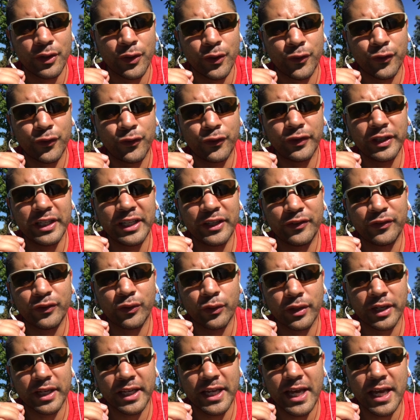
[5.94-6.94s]
Flee
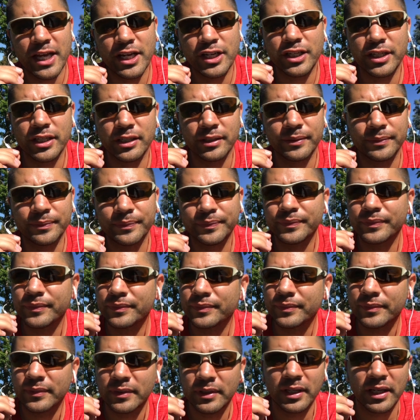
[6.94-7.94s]
fornication.
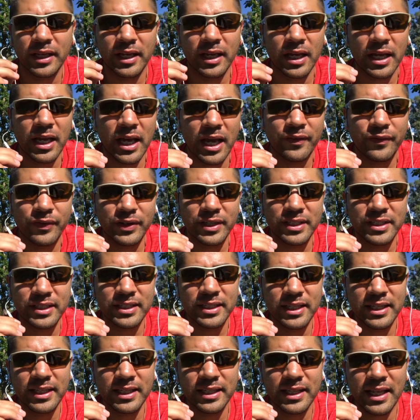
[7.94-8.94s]
Every
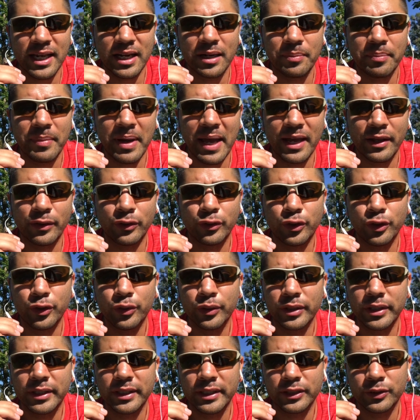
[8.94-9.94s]
sin that a man
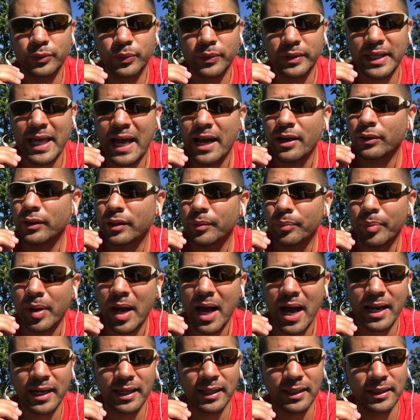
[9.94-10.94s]
doeth is without the
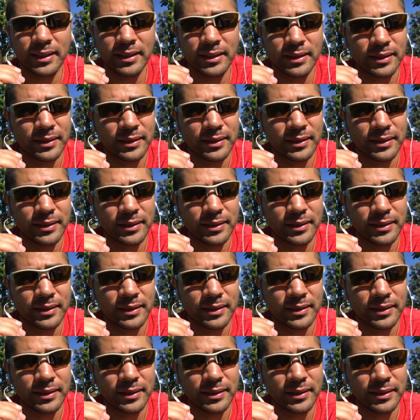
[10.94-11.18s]
body,